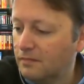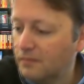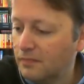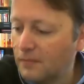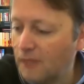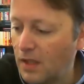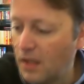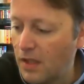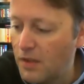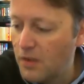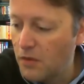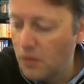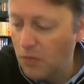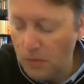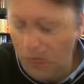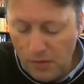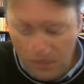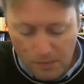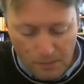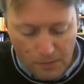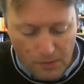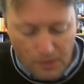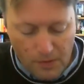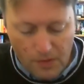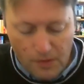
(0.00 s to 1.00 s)
That's
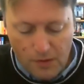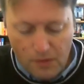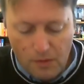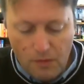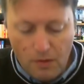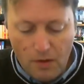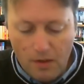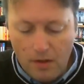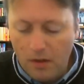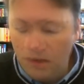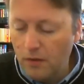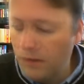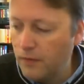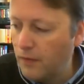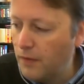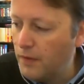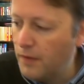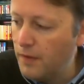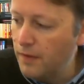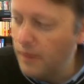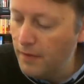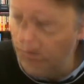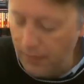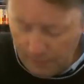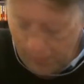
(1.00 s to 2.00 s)
awesome because it's quite
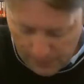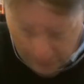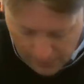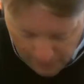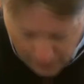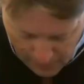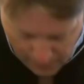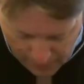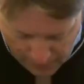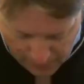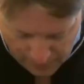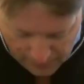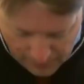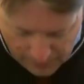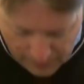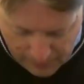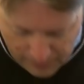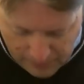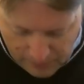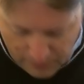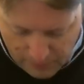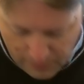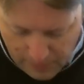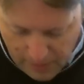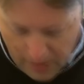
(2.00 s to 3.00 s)
often the
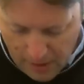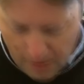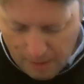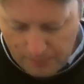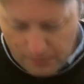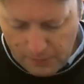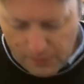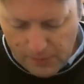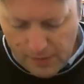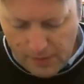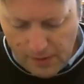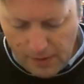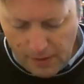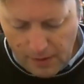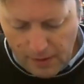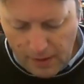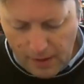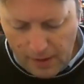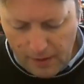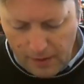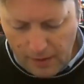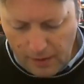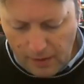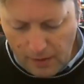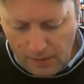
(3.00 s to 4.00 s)
little cables like
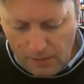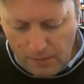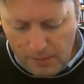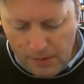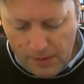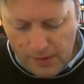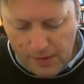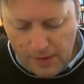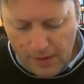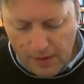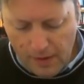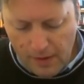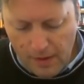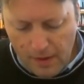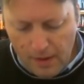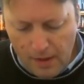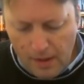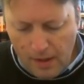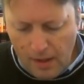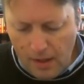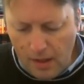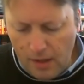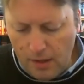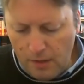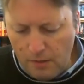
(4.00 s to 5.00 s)
that go missing.
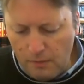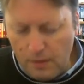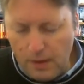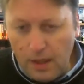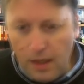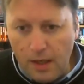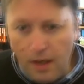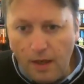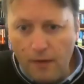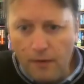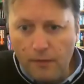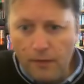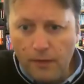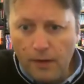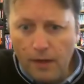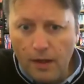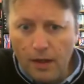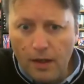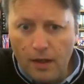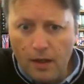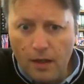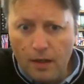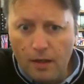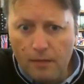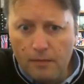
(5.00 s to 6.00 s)
And then we have
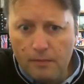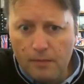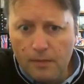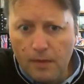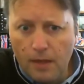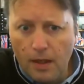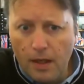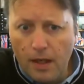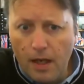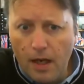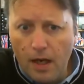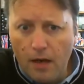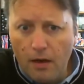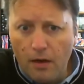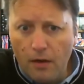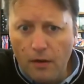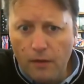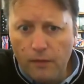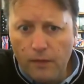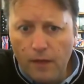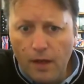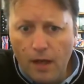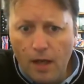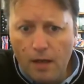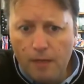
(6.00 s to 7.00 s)
an
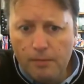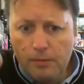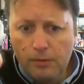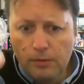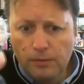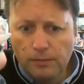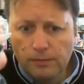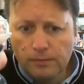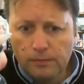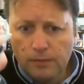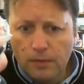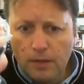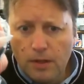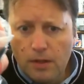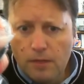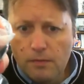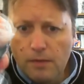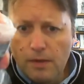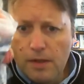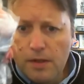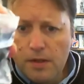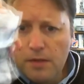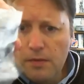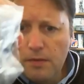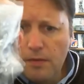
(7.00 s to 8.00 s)
RF cable, one of the
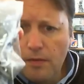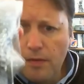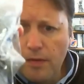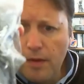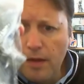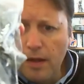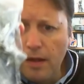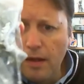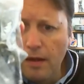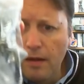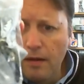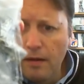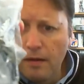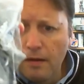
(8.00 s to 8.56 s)
ones with the